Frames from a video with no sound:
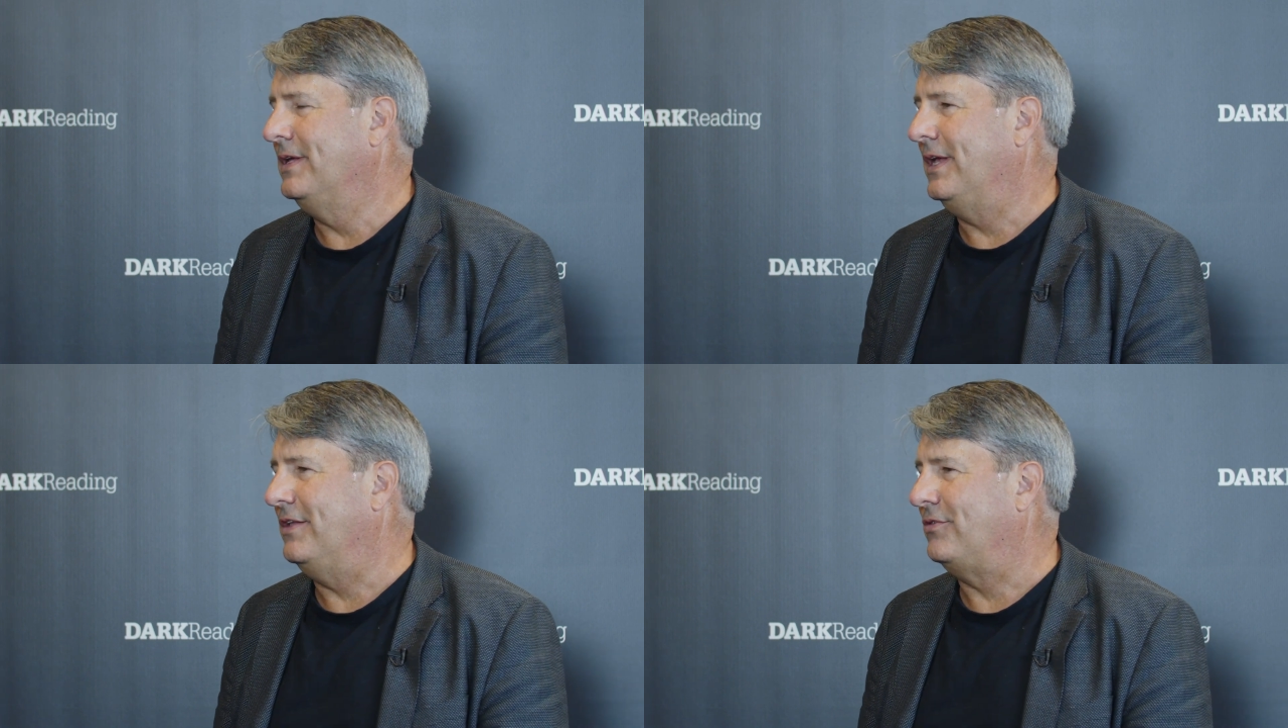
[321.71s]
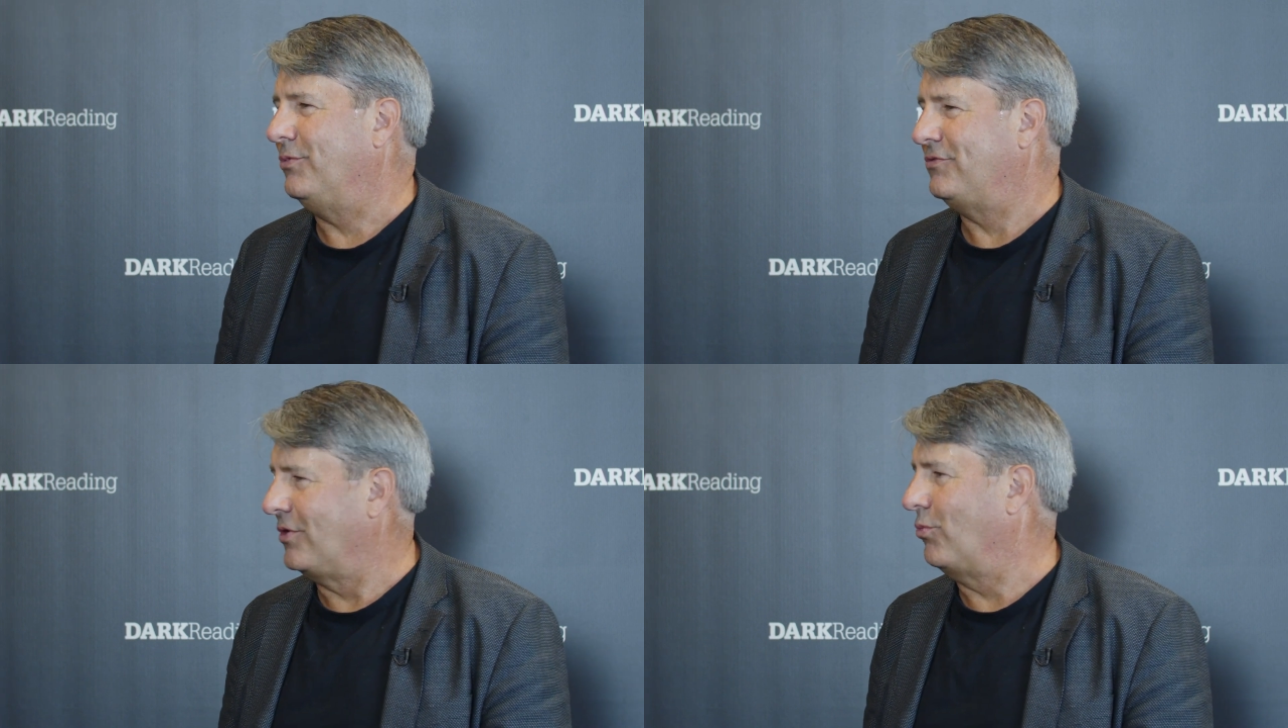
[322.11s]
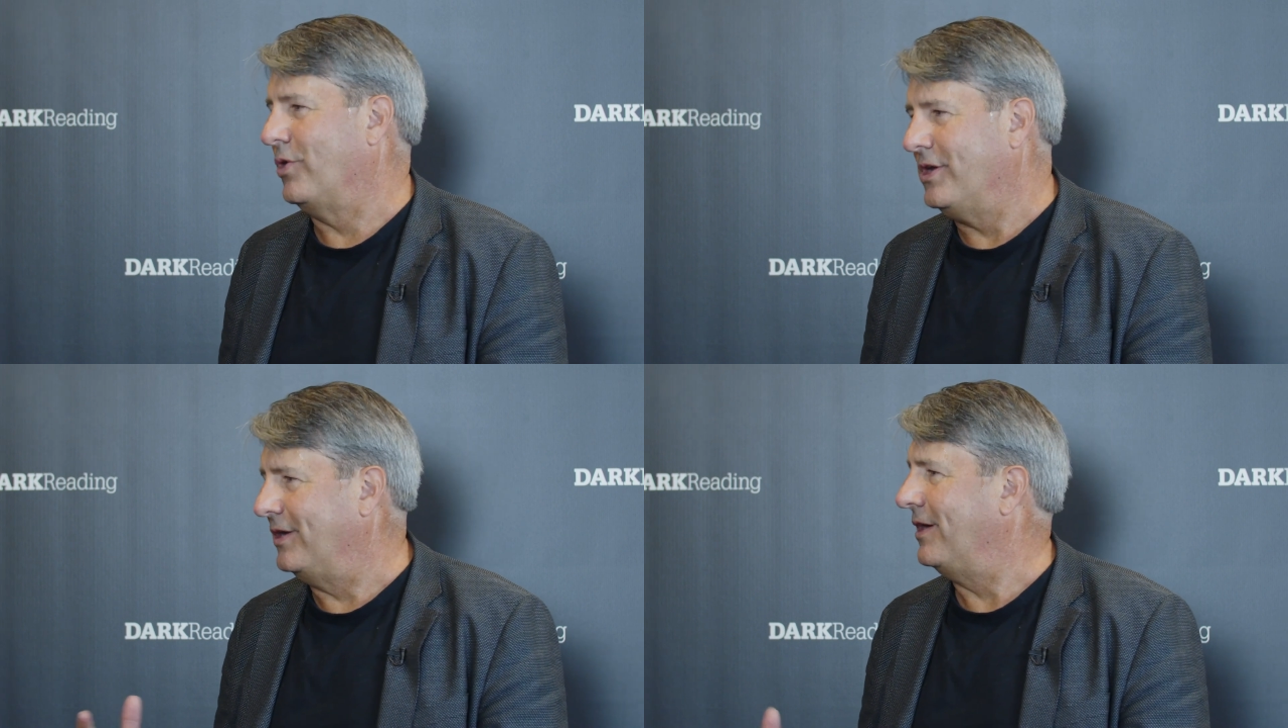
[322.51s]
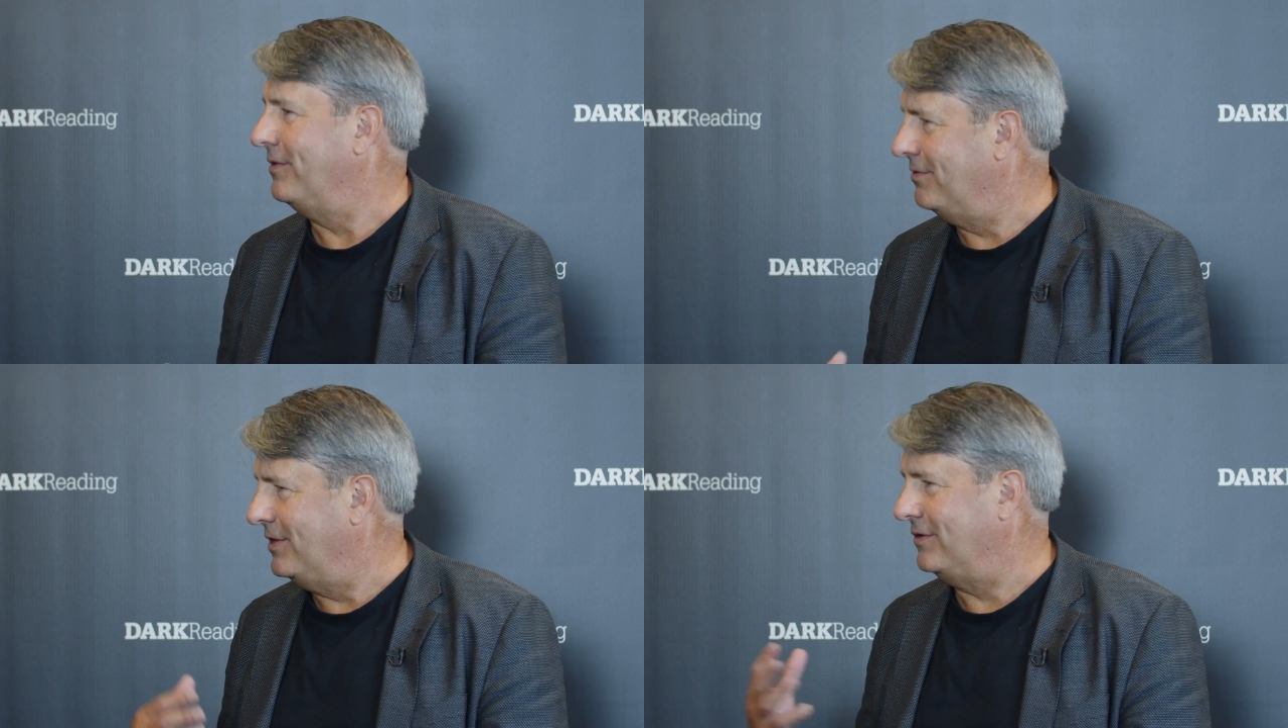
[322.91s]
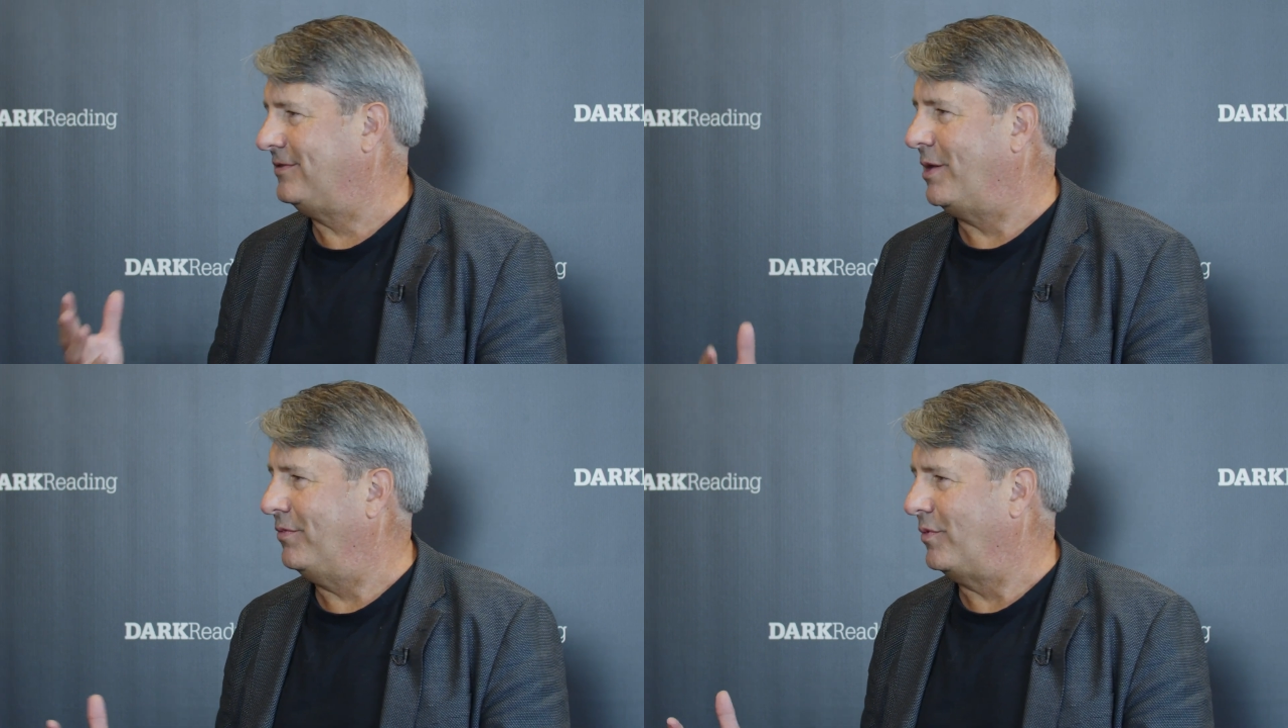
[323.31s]
And so we started working on this
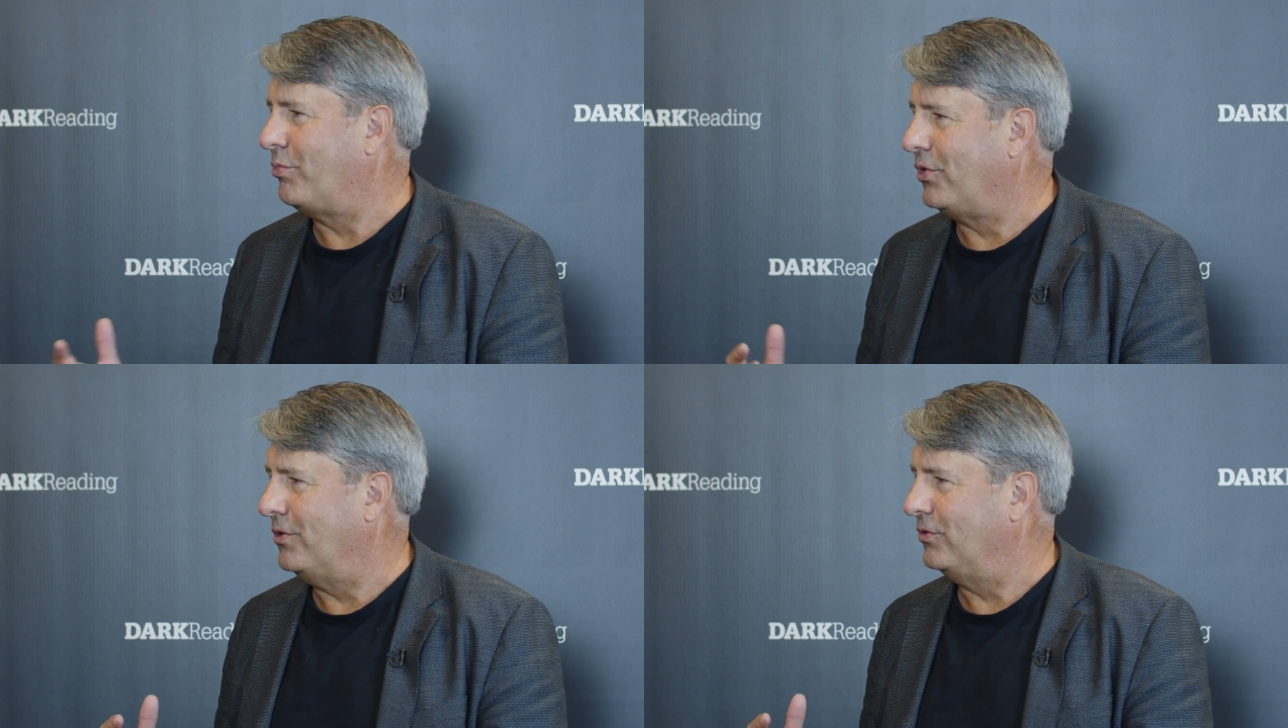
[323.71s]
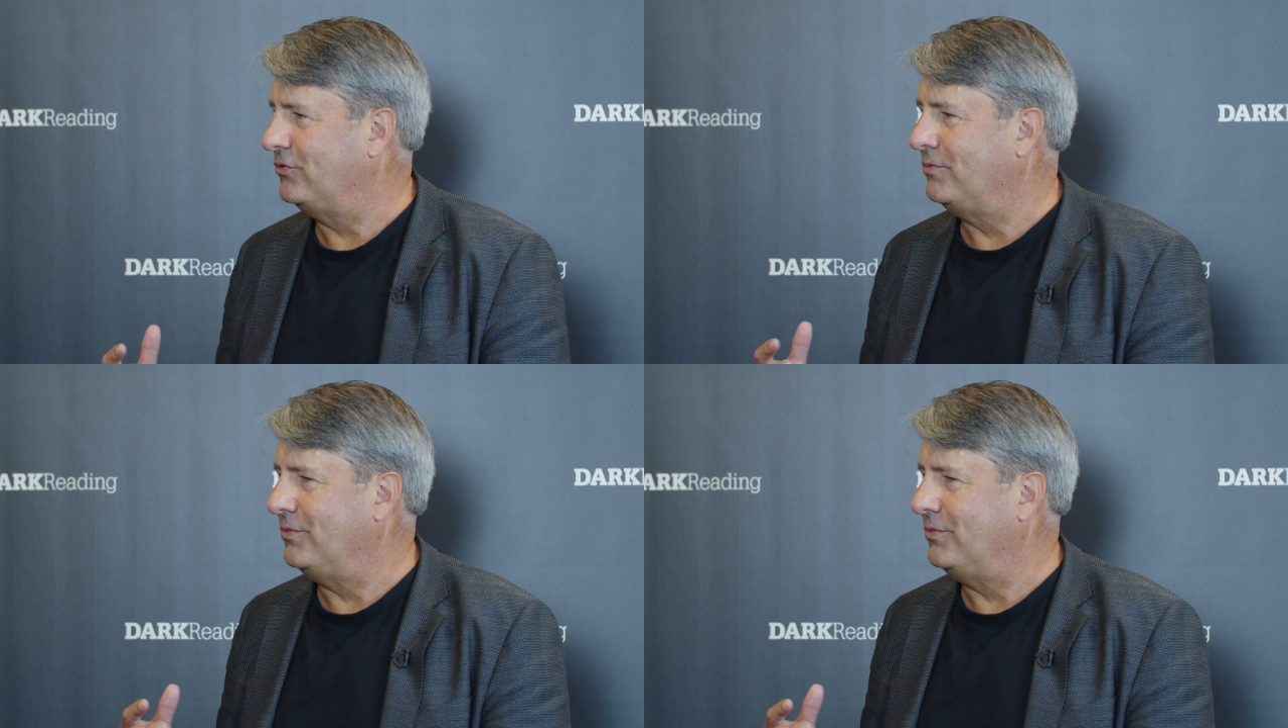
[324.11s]
type of approach